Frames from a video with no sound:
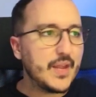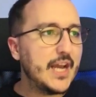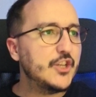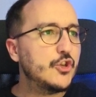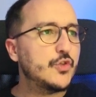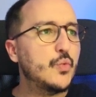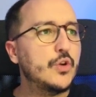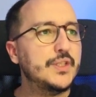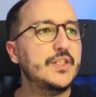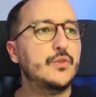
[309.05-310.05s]
I just
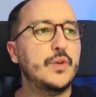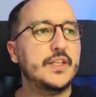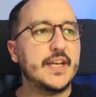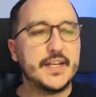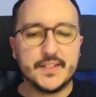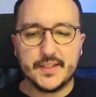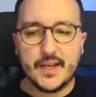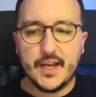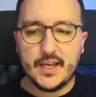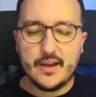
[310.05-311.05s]
wrote this quick text
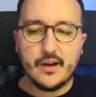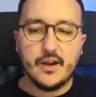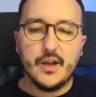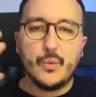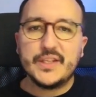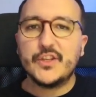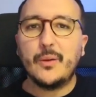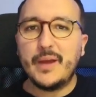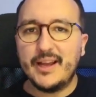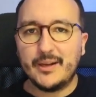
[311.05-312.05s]
here with
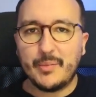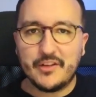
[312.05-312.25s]
some help.